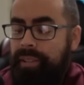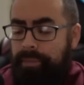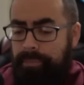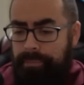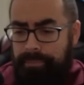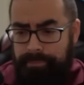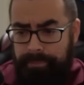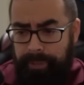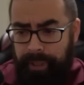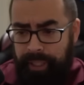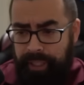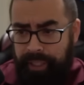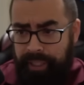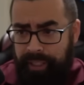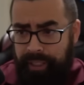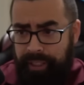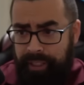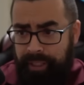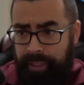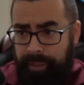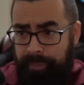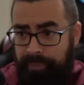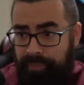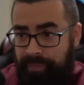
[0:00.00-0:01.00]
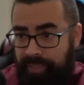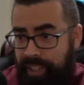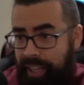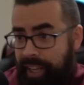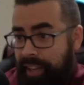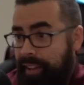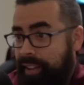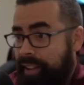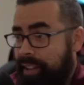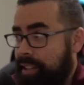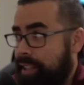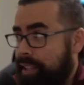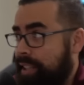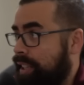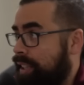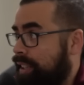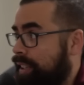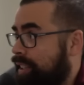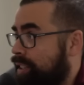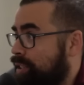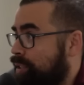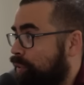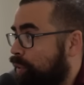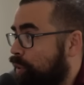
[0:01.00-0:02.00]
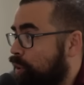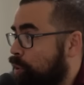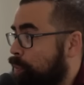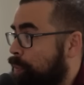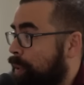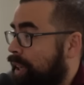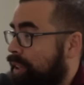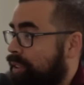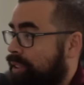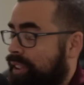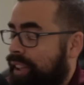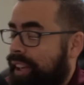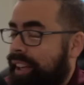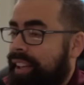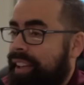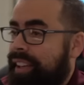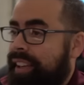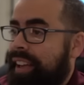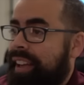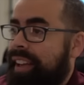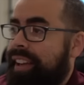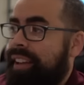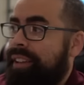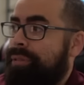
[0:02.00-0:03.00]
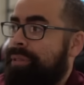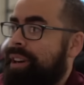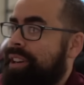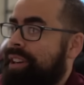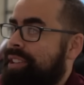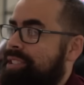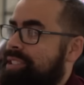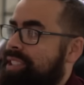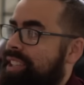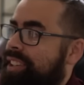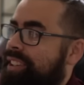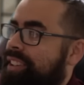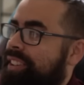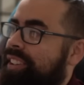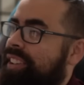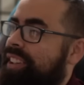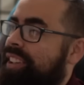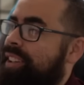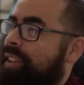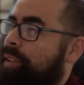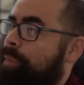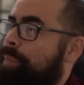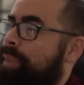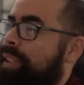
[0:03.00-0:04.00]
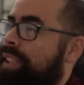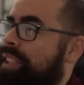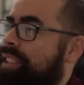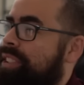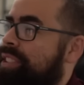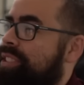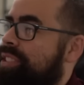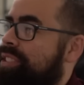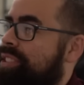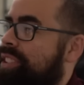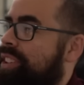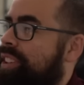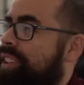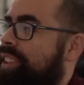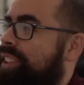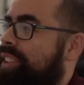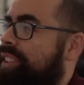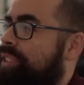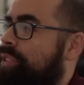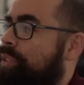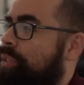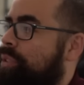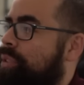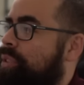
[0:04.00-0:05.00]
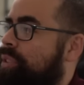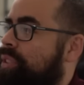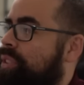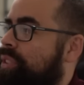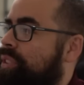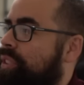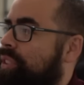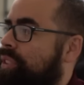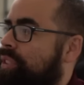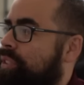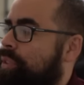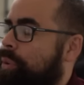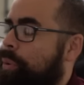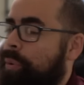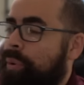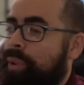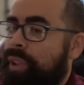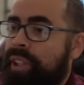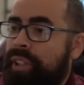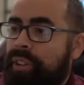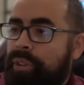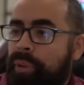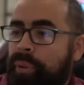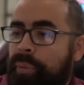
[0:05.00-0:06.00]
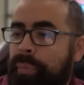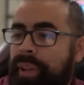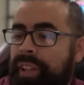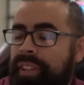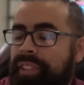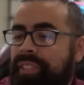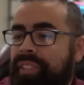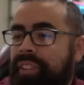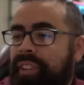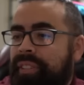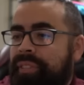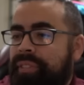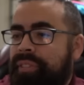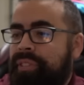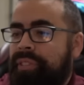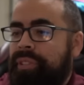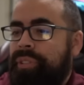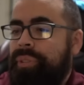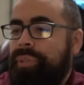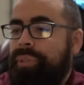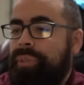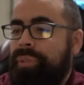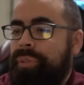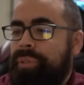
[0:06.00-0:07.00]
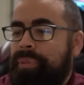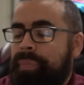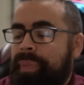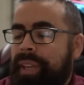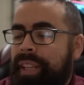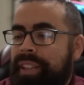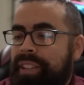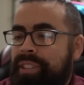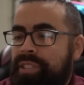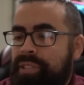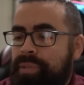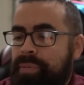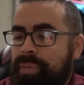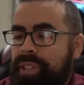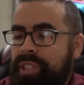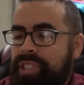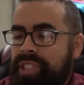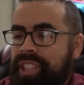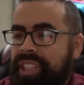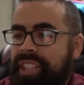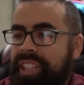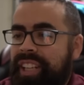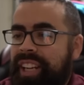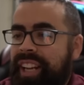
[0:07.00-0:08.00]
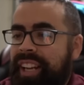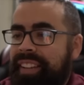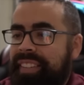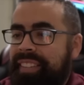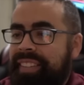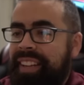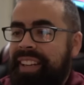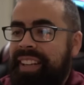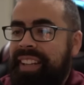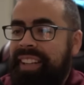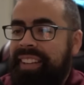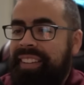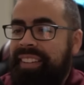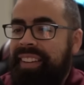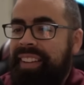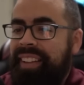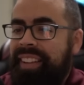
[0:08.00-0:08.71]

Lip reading: But yeah, again, this first battle, I had Rock Slide on there because I totally told myself to make the switch, and then I didn't.